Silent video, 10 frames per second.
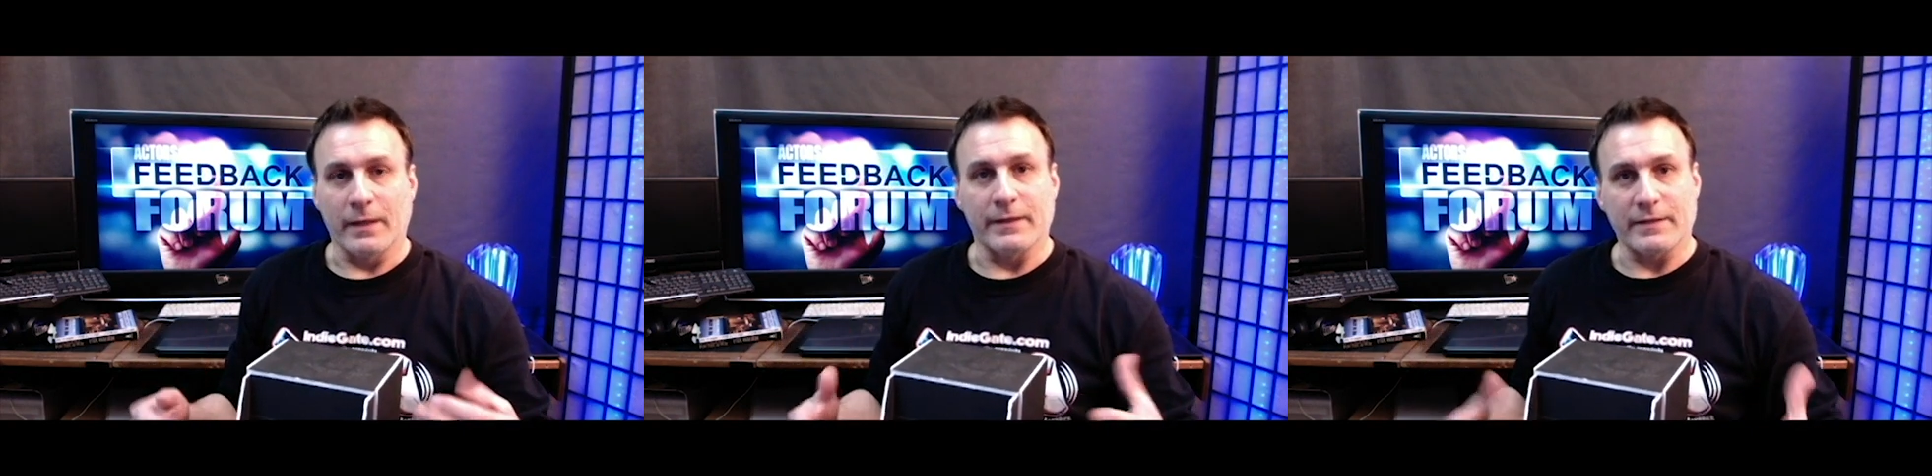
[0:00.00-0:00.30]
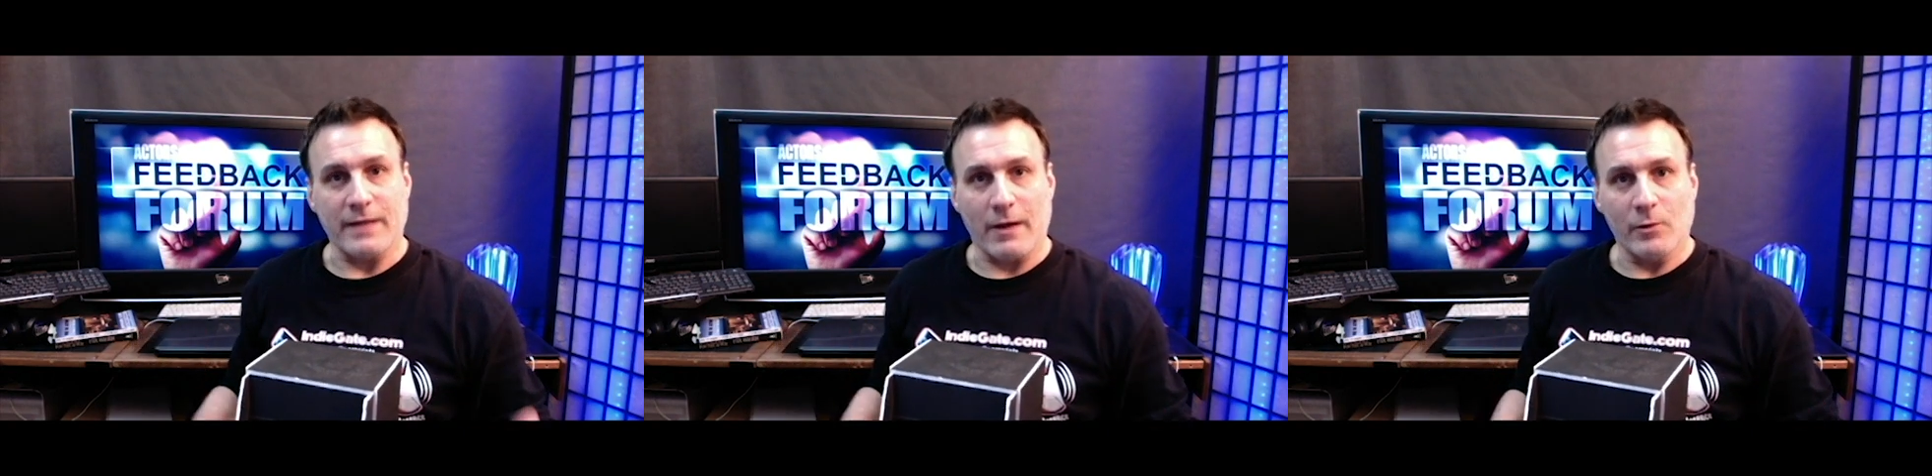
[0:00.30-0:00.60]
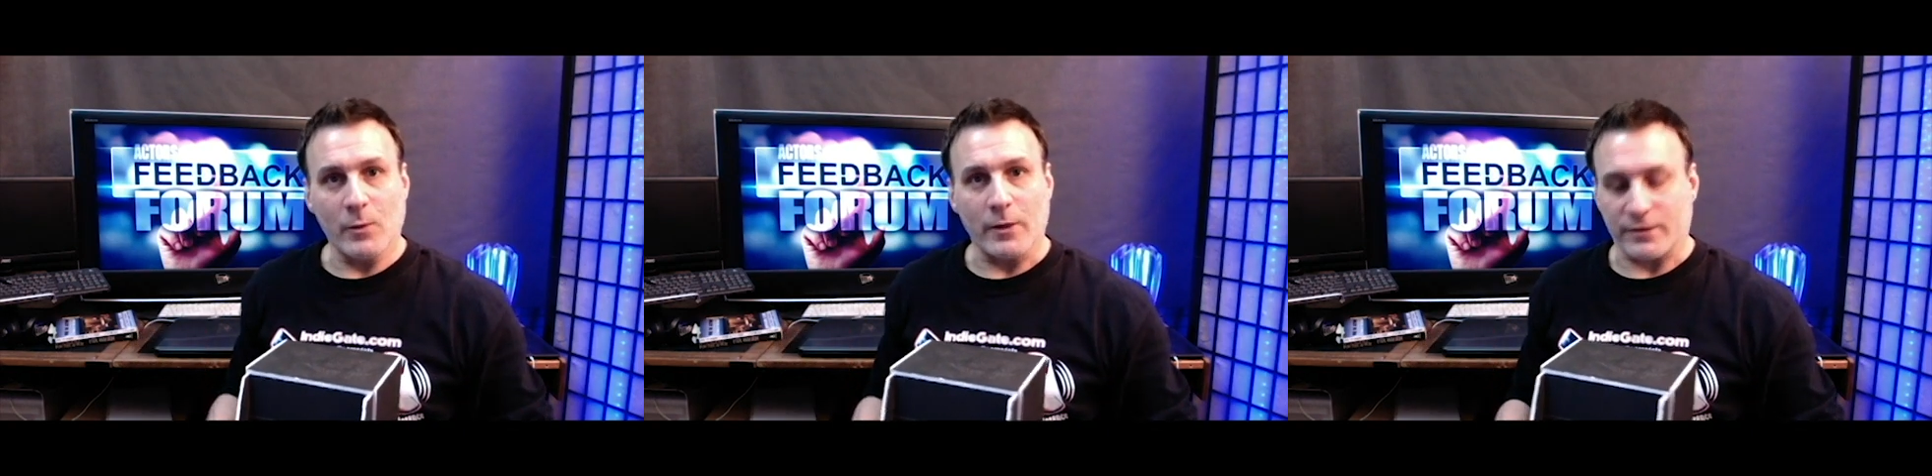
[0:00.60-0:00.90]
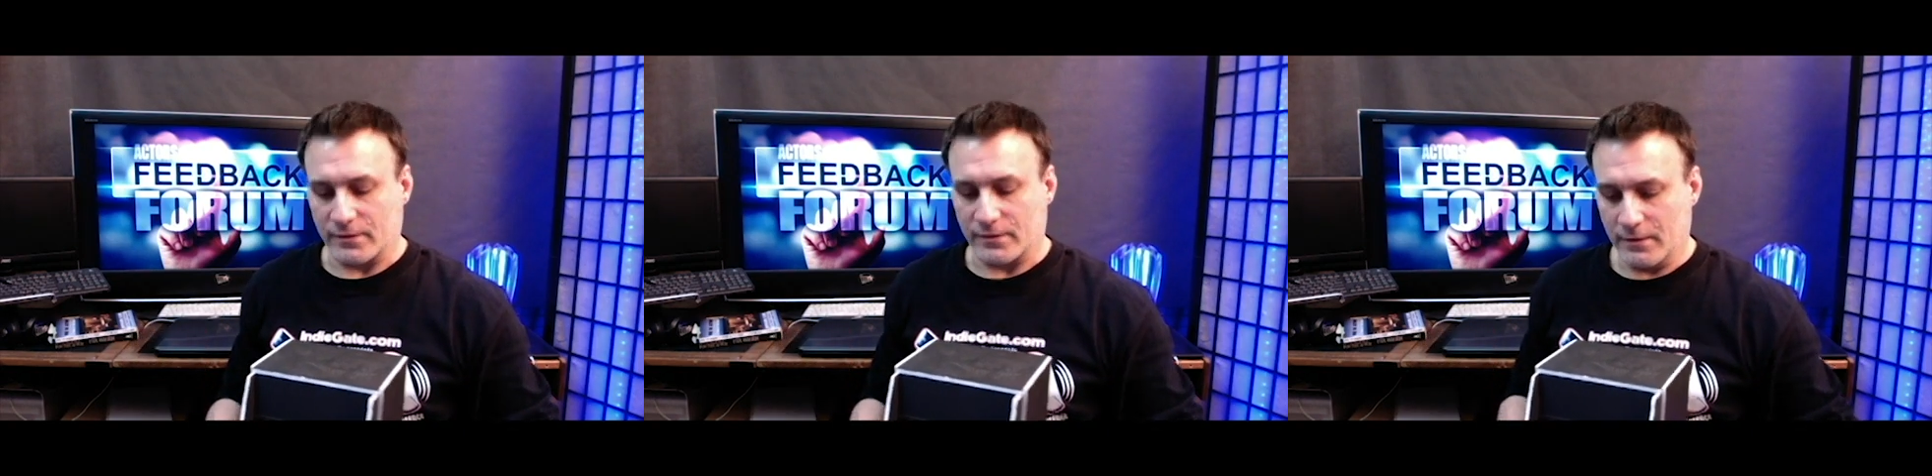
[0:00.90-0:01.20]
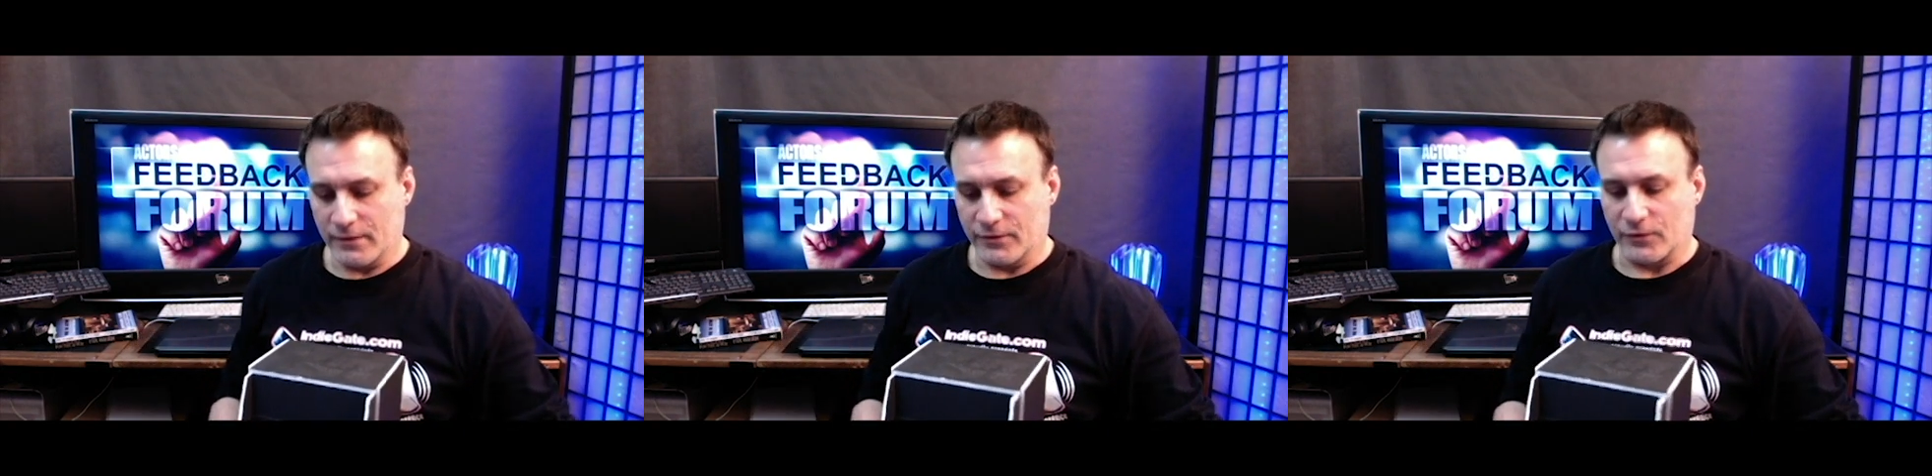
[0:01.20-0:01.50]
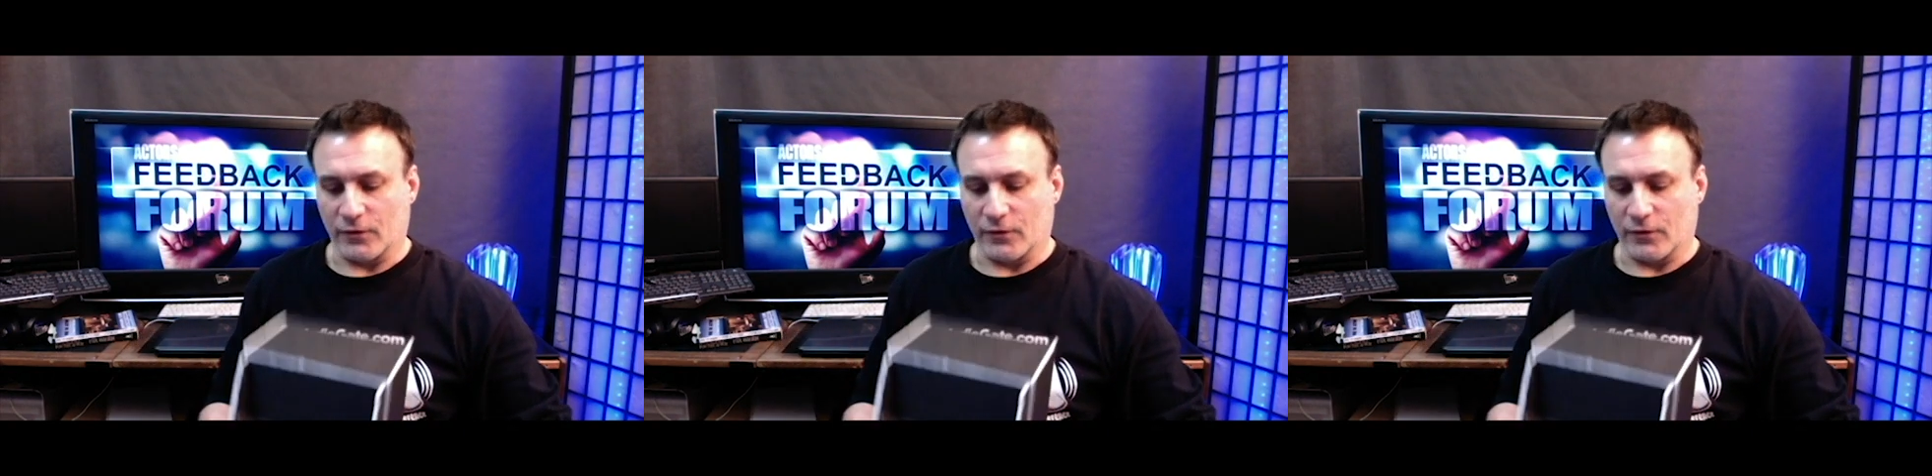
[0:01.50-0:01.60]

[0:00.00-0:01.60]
And that's how it works. So the